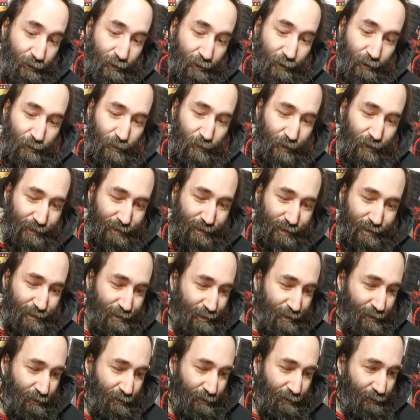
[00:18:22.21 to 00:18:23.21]
This
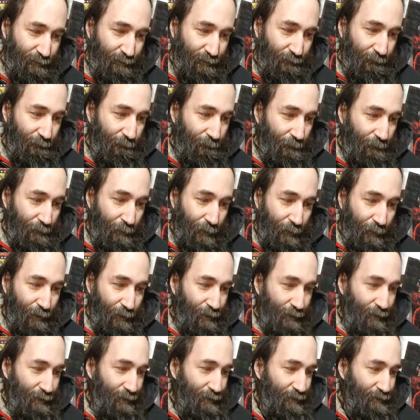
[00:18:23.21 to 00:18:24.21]

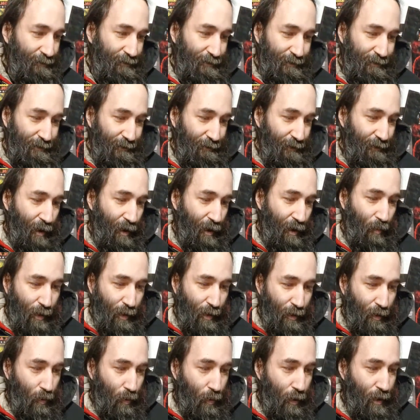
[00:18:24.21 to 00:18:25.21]
is a winter
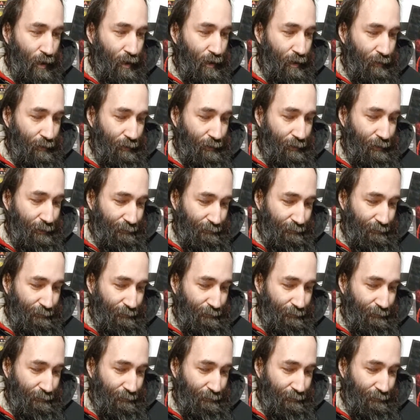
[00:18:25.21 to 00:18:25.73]
one.